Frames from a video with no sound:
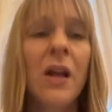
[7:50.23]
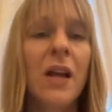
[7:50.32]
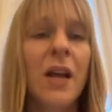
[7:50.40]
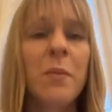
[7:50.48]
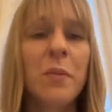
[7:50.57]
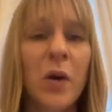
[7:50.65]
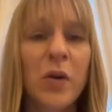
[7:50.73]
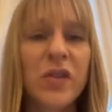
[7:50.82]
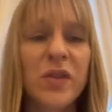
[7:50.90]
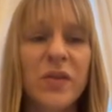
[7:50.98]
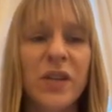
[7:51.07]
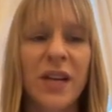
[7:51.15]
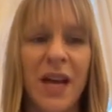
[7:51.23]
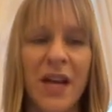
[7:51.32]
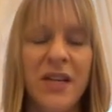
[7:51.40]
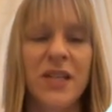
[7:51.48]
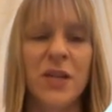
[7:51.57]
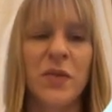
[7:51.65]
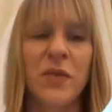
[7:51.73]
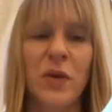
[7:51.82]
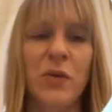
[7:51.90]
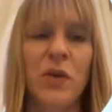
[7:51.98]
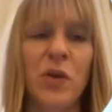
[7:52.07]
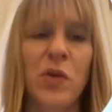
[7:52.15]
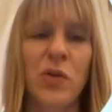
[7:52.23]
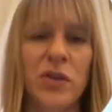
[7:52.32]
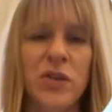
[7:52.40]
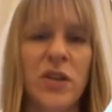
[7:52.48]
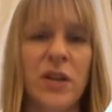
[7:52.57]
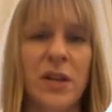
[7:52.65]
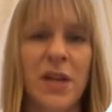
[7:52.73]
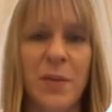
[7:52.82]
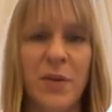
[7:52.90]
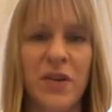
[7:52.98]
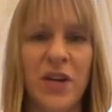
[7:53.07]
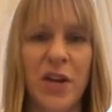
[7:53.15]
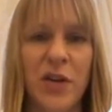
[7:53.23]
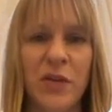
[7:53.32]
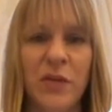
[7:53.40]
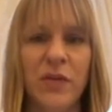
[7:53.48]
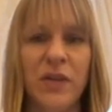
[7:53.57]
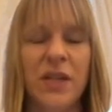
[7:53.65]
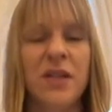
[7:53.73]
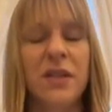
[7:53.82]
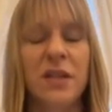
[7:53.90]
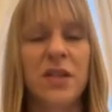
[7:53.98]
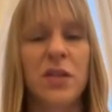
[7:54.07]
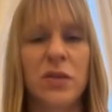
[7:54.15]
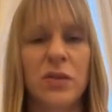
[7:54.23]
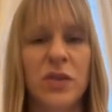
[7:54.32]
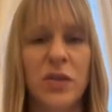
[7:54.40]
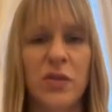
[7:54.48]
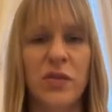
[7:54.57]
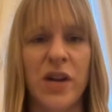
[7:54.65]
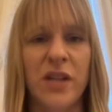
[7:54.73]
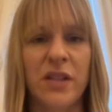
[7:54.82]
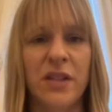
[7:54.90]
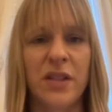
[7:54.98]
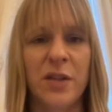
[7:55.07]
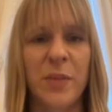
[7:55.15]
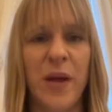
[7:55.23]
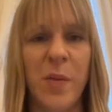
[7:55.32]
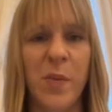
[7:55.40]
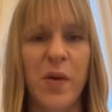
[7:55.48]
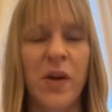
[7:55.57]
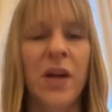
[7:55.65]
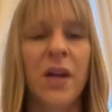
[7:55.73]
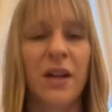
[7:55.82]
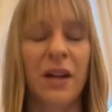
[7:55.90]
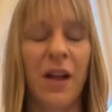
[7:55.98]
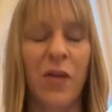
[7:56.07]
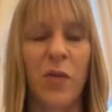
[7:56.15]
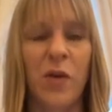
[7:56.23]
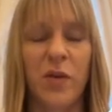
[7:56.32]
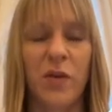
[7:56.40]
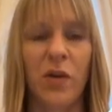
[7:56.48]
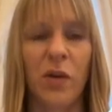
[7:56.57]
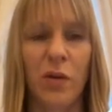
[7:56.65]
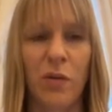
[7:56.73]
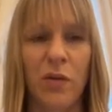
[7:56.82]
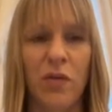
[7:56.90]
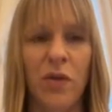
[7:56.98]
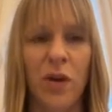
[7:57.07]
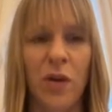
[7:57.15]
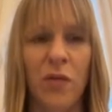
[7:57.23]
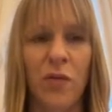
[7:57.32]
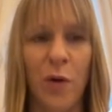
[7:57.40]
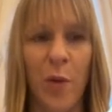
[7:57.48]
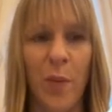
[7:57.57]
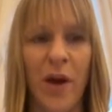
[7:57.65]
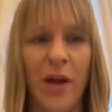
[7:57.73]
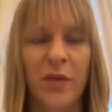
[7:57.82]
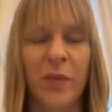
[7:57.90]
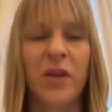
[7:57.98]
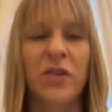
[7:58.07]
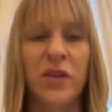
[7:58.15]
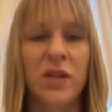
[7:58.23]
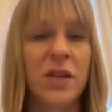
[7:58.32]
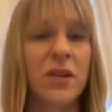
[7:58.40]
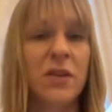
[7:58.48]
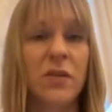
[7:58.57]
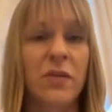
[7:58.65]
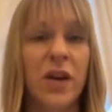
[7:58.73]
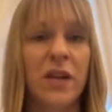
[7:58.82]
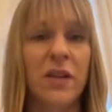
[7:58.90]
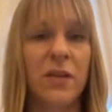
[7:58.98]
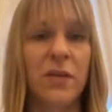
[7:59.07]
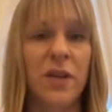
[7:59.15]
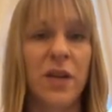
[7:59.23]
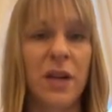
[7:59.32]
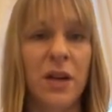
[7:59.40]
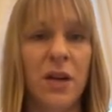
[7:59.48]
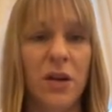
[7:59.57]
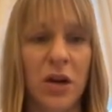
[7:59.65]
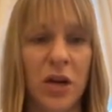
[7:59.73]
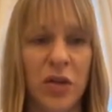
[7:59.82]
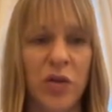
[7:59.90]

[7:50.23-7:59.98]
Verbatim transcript: in most of the cases, though, the costs are the limitations for this, and this is also addressed in this paper. And that's one of the current uh, drawbacks because you need it in relatively large